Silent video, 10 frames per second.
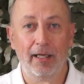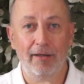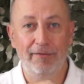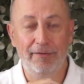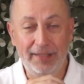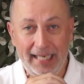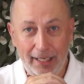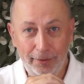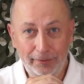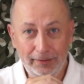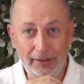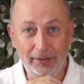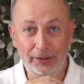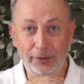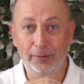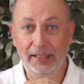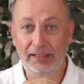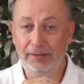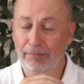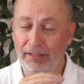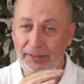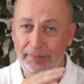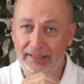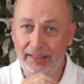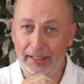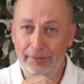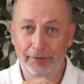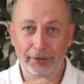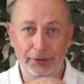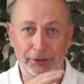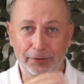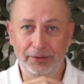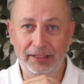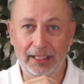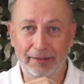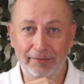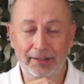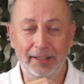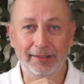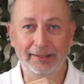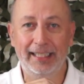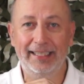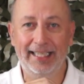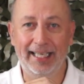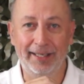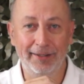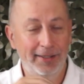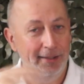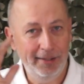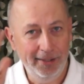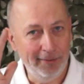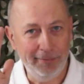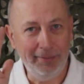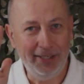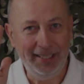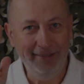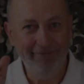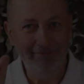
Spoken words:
For now, and as always, please be safe, shoot safe, and take care. Bye bye.